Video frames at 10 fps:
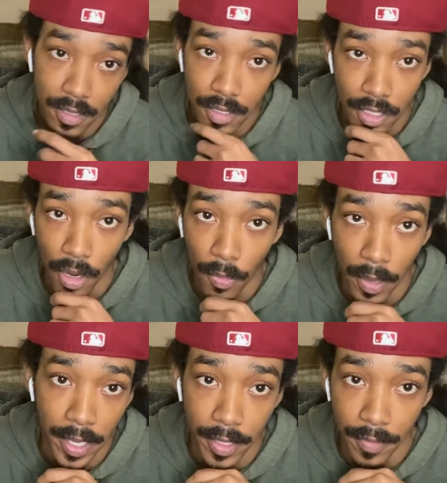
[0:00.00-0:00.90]
so
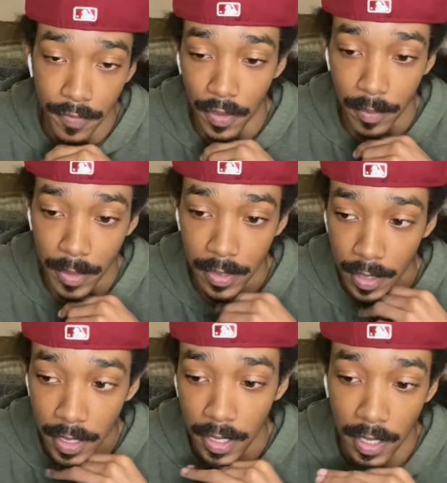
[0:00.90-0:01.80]
what? You feel me?
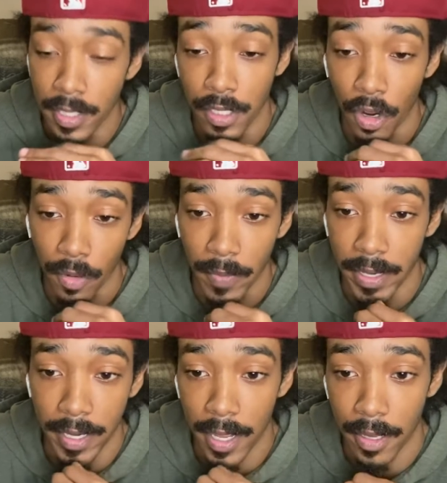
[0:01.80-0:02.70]
He he's home
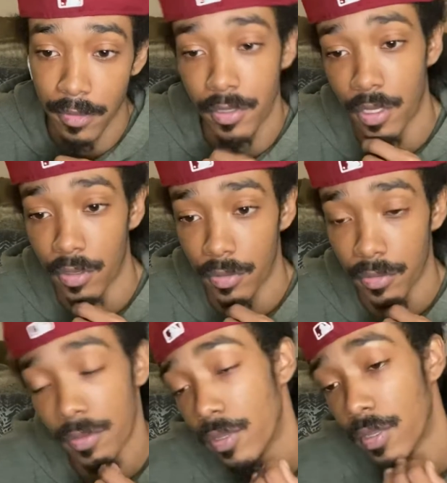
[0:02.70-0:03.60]
right now, so
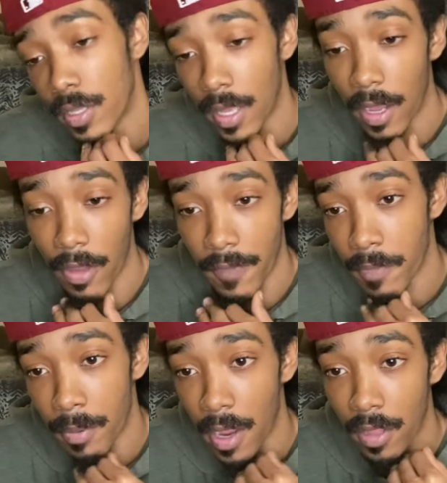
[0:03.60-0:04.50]
I don't have a
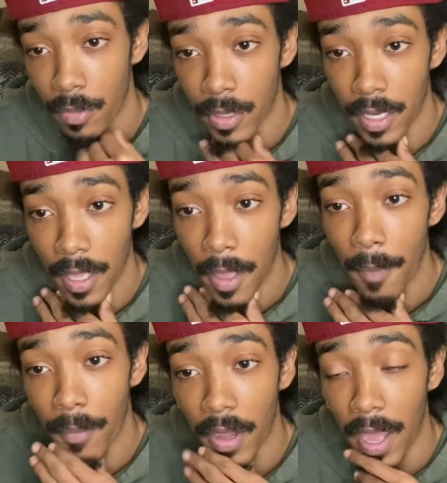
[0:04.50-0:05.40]
problem with it.
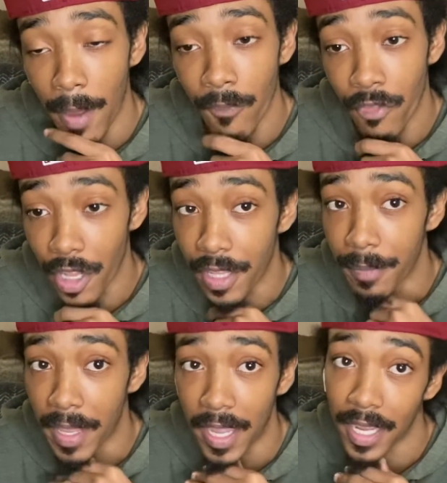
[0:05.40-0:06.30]
But I'm really
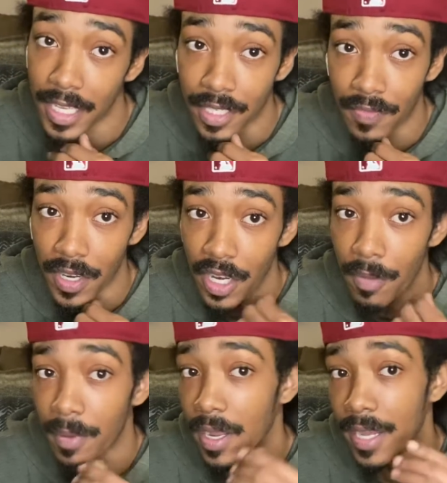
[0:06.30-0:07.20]
making this video
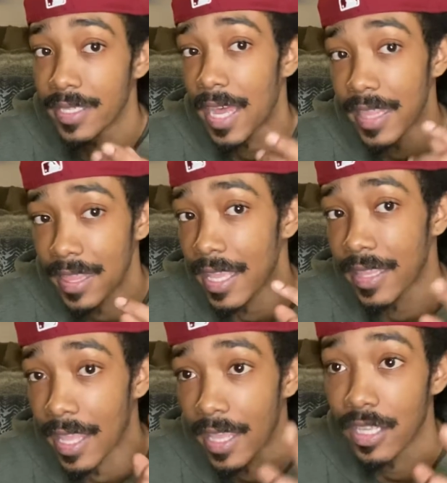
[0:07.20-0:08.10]
because I
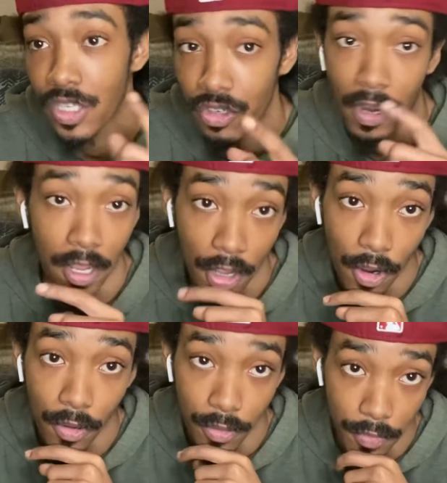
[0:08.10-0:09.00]
think they can strike
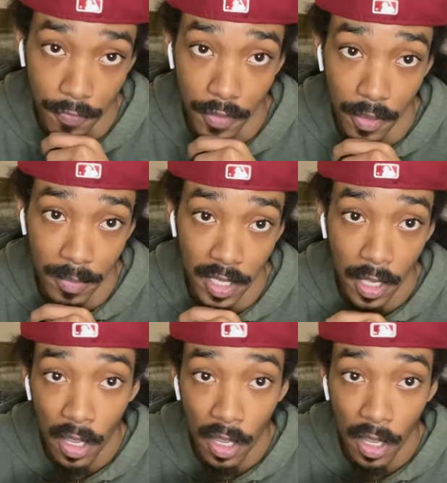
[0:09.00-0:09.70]
gold. You feel me?